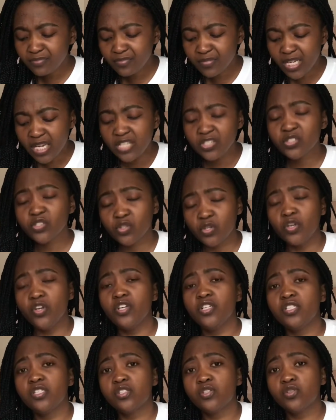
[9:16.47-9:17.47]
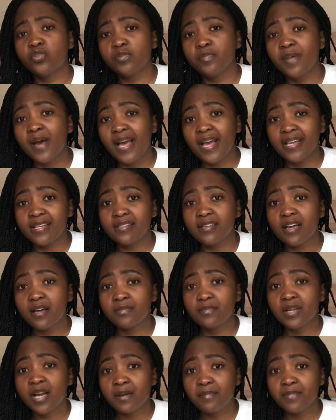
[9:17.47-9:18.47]
it's good to buy
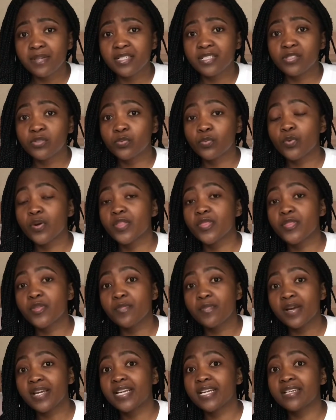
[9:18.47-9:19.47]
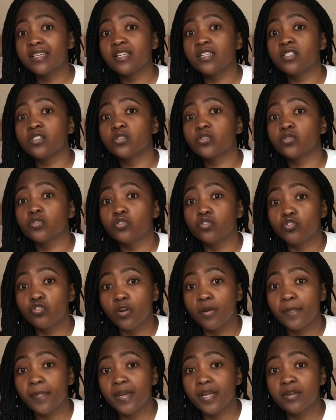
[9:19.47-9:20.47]
companies when the market is
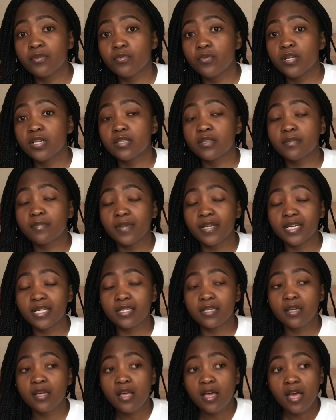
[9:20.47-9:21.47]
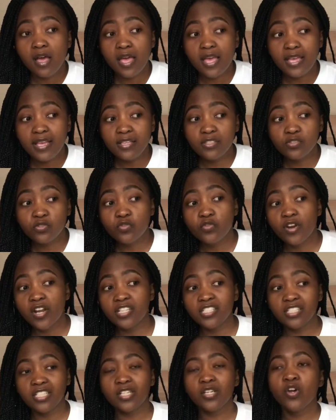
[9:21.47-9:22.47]
dropping, when the market is
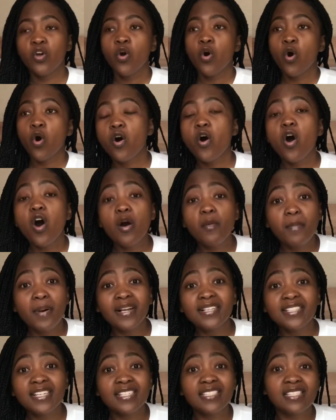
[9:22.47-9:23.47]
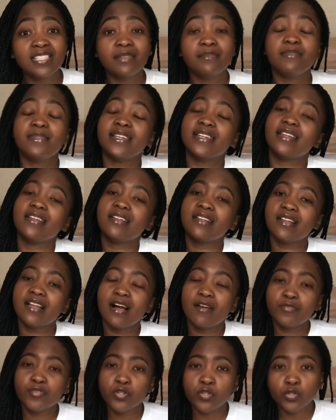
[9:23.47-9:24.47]
crashing, or purchase immediately
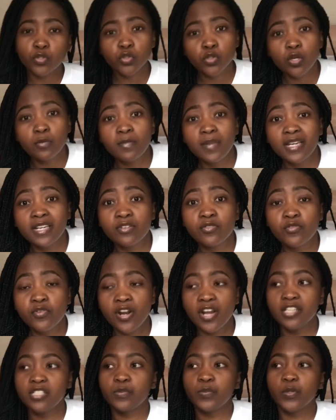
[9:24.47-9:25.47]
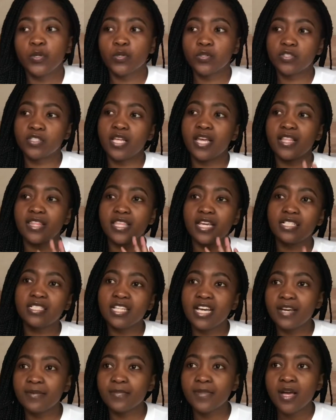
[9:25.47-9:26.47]
after the stock market crash, because at that
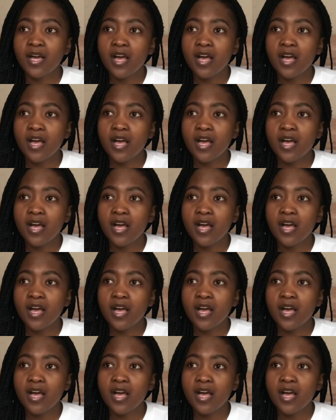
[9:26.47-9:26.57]
time